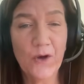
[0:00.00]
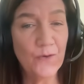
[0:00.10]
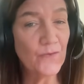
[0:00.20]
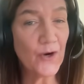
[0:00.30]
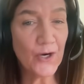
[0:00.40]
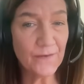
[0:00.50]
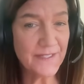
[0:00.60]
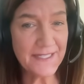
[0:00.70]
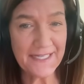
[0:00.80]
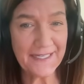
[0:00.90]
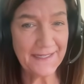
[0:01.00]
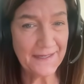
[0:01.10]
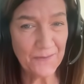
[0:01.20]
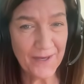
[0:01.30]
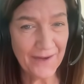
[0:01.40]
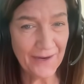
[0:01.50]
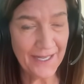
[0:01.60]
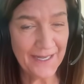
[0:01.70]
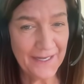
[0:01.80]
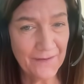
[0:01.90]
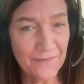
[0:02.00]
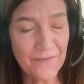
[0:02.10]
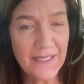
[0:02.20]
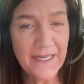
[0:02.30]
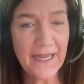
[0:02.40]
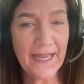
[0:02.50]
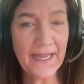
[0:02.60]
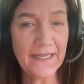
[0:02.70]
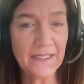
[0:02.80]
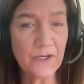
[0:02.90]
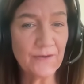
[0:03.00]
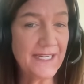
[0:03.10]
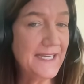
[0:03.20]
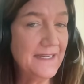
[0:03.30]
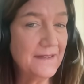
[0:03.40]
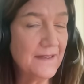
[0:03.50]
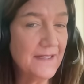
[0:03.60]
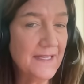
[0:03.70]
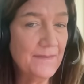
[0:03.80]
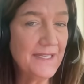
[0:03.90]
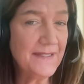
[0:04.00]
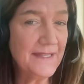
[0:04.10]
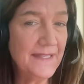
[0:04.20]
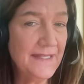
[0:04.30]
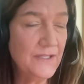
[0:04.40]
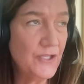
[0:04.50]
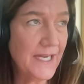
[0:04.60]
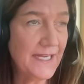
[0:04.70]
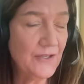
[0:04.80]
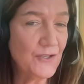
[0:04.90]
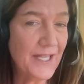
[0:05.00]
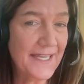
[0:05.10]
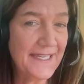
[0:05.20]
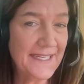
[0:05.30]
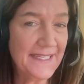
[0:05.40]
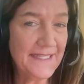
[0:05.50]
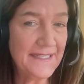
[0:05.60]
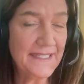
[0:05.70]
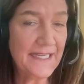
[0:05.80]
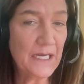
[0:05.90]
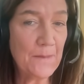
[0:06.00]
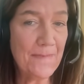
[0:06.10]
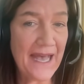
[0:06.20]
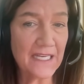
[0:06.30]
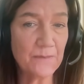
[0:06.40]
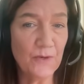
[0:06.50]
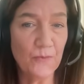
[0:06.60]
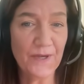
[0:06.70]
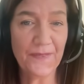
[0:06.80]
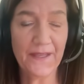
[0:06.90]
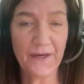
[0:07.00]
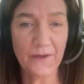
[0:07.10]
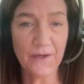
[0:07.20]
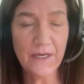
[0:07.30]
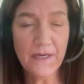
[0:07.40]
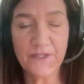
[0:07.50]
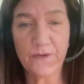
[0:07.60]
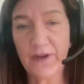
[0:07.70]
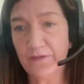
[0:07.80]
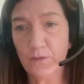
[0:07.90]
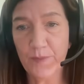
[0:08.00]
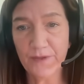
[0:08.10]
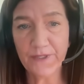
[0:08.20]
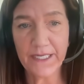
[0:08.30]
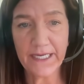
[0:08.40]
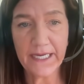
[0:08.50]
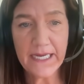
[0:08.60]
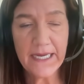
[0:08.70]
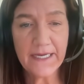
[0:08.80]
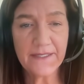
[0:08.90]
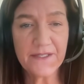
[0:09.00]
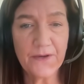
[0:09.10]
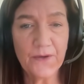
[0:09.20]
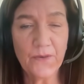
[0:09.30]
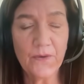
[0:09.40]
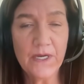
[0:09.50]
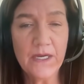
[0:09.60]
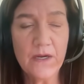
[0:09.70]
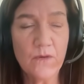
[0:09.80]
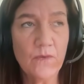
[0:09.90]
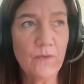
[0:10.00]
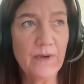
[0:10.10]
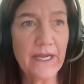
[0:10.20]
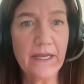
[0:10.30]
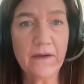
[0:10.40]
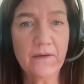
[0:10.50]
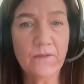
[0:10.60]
over harvesting wildlife, and creating climate change that is incompatible with their survivability. And so what we